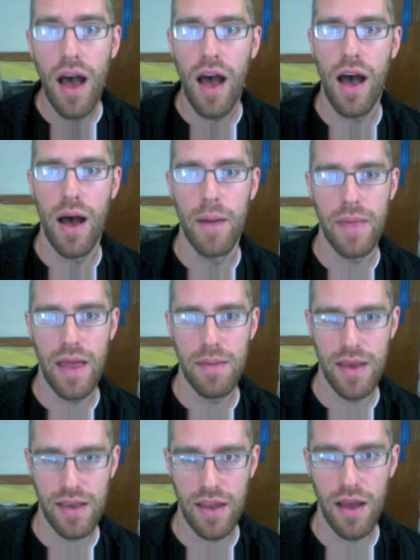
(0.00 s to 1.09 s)
and
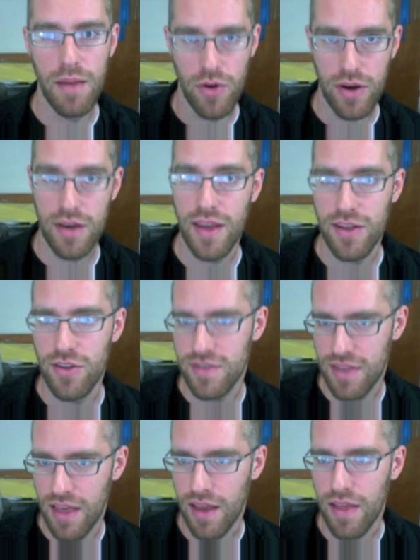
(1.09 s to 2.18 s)
make it a more contagious
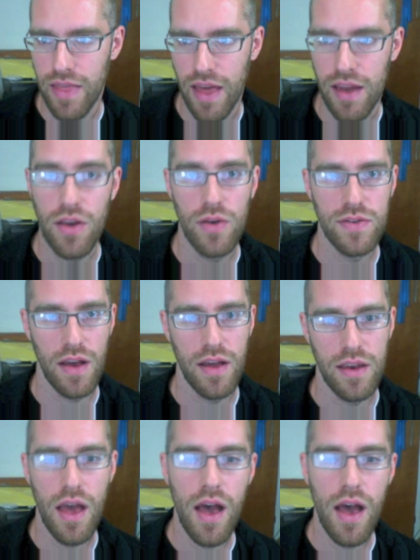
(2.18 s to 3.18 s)
thing that goes on.